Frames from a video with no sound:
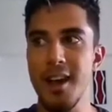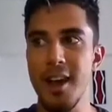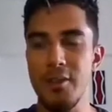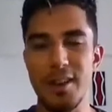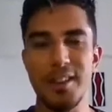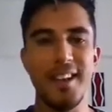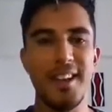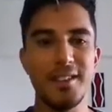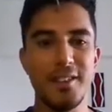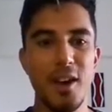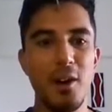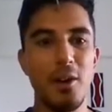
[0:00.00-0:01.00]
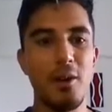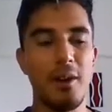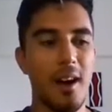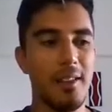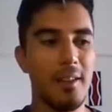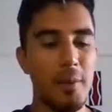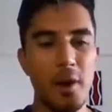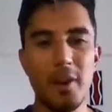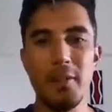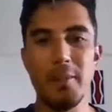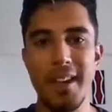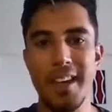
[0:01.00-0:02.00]
I recognized, the
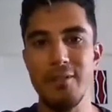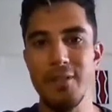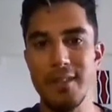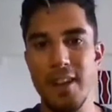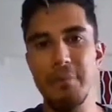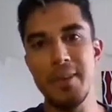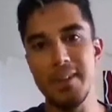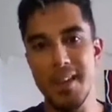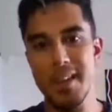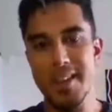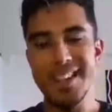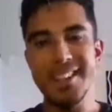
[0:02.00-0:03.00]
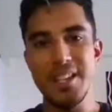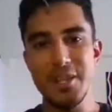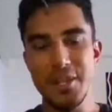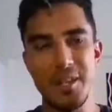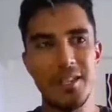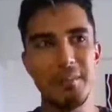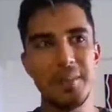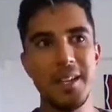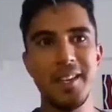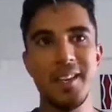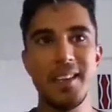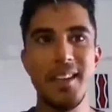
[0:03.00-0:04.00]
mode of behavior that I've been like conditioned to
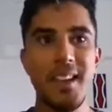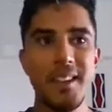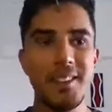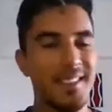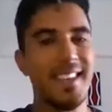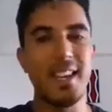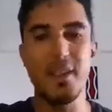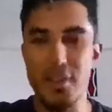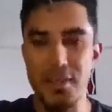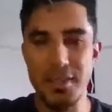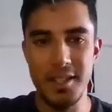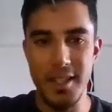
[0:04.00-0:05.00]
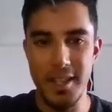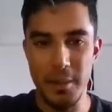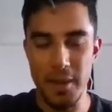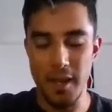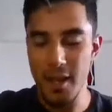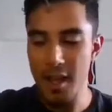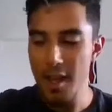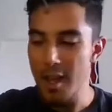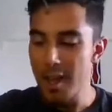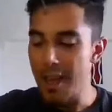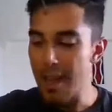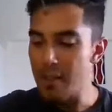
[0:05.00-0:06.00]
be doesn't get girls to like me.
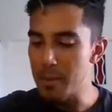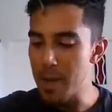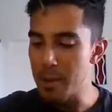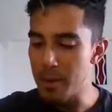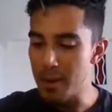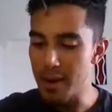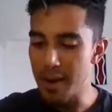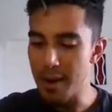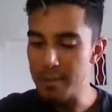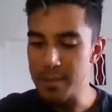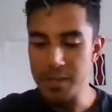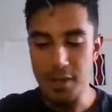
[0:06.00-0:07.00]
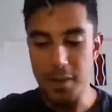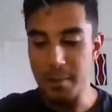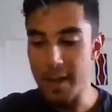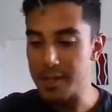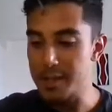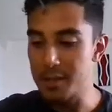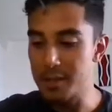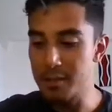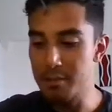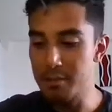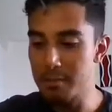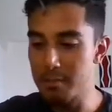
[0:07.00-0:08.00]
And I remember this going back
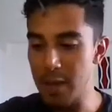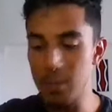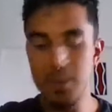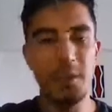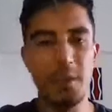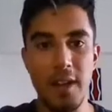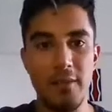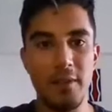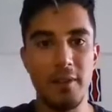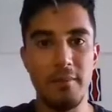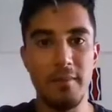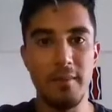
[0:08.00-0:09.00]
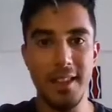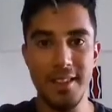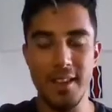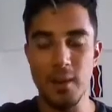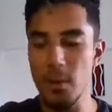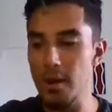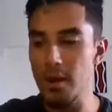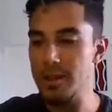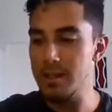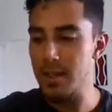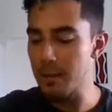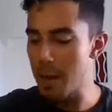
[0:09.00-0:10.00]
to men will do whatever they think
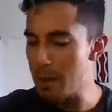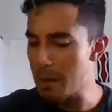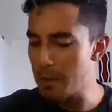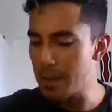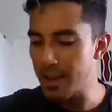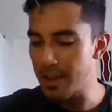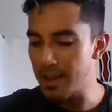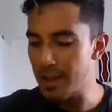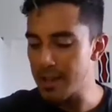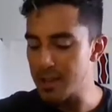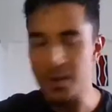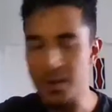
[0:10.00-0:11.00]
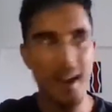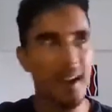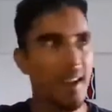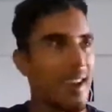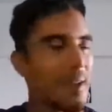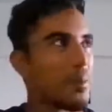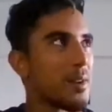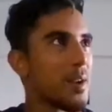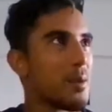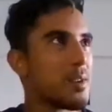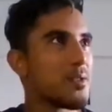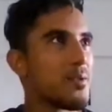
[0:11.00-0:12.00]
works. I remember being in track camp when
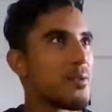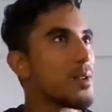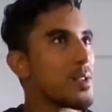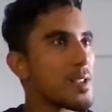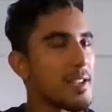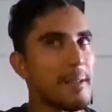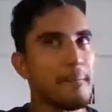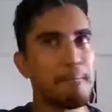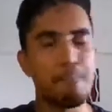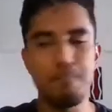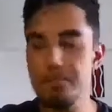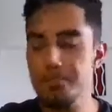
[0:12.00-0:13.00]
I was 14,